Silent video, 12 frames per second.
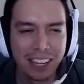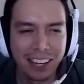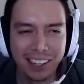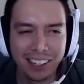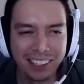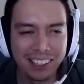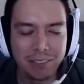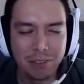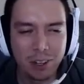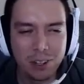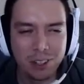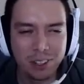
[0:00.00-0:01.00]
in
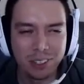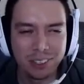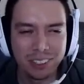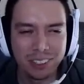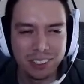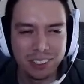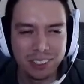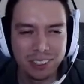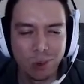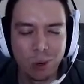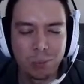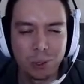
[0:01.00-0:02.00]
version
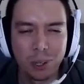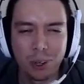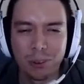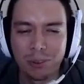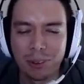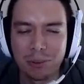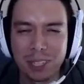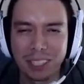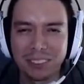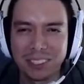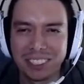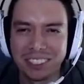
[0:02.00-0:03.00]
4.0 of
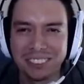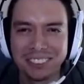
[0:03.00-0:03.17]
Objective-C.